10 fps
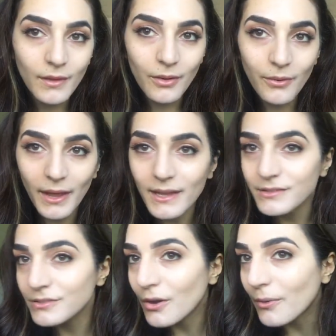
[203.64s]
Okay,
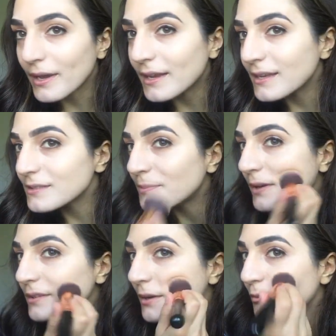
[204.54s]
so it is
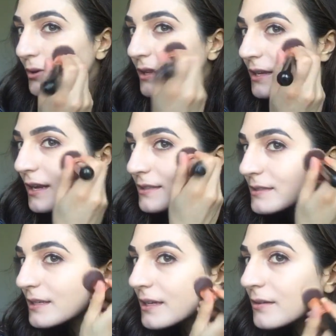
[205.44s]
building really
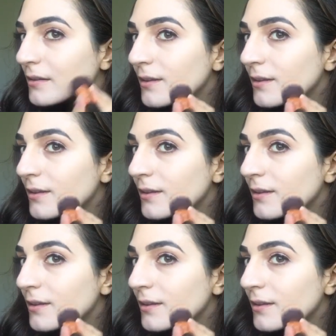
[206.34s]
nicely.